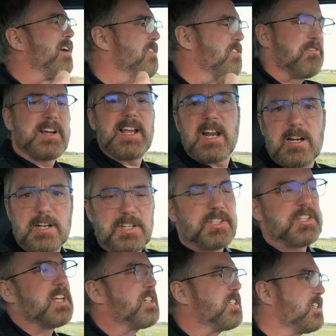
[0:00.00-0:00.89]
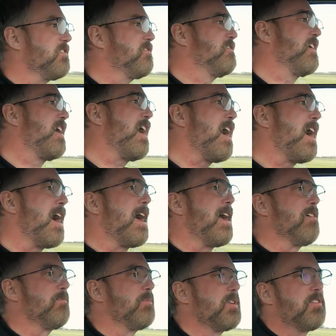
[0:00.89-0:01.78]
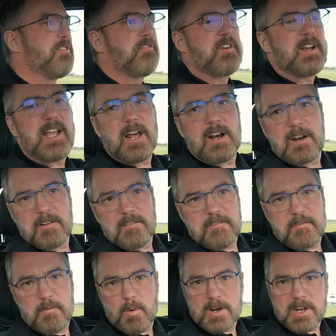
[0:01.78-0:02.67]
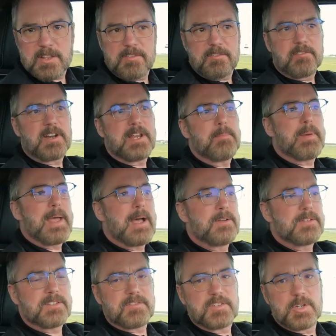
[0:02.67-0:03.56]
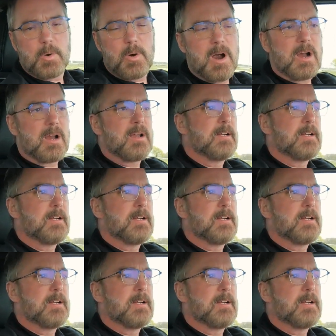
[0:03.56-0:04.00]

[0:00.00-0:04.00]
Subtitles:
365 with 343 pounds of torque.